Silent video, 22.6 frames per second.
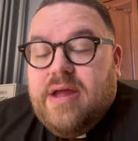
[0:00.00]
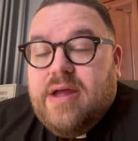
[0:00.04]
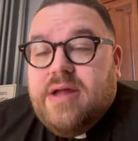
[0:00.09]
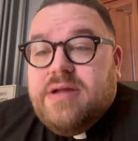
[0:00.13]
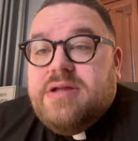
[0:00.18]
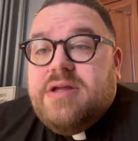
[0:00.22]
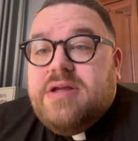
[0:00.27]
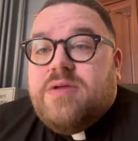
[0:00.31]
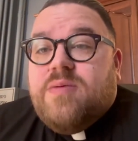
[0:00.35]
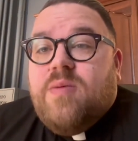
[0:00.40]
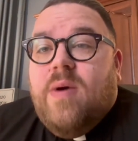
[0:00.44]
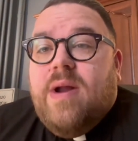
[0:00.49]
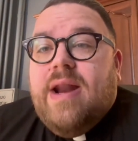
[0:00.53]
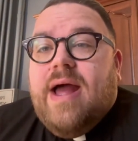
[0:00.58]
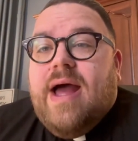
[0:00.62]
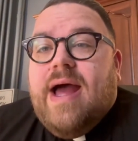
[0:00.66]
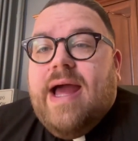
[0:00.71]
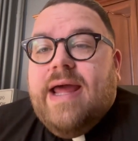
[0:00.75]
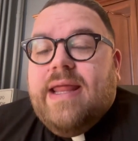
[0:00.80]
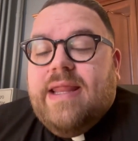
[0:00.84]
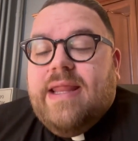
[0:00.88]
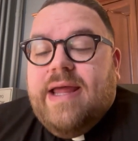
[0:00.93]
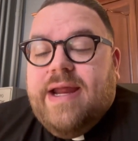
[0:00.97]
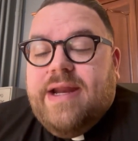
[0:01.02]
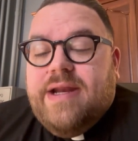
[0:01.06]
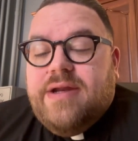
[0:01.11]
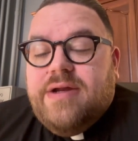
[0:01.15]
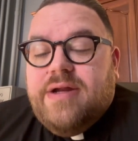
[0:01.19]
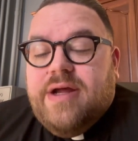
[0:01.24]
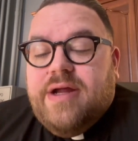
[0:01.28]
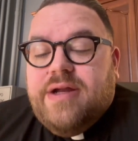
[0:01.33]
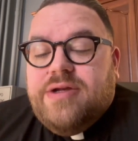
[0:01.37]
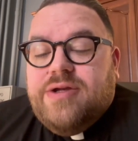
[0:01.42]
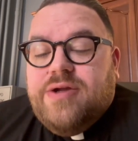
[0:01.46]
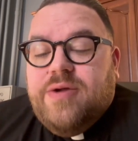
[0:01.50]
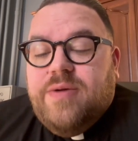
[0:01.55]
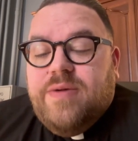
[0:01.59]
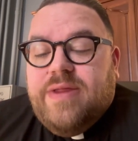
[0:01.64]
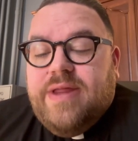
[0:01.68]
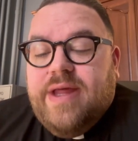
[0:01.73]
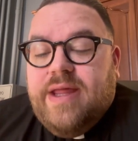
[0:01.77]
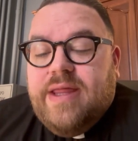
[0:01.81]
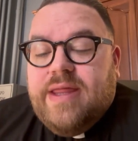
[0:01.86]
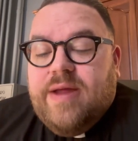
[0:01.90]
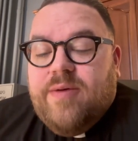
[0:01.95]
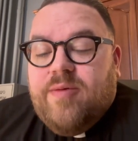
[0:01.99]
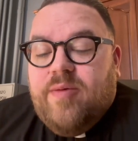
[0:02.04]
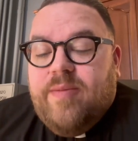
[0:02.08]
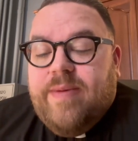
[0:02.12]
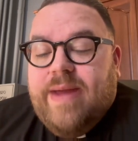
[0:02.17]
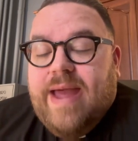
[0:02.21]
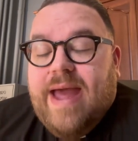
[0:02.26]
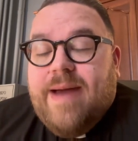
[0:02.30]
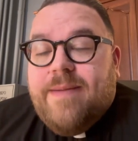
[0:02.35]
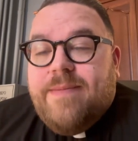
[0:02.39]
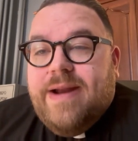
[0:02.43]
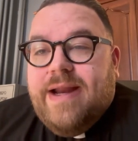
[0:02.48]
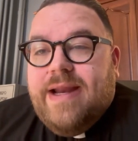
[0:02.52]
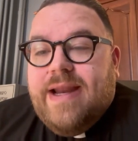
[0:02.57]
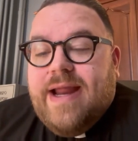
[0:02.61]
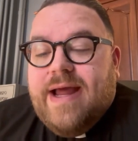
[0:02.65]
Just want to highlight two things that will be happening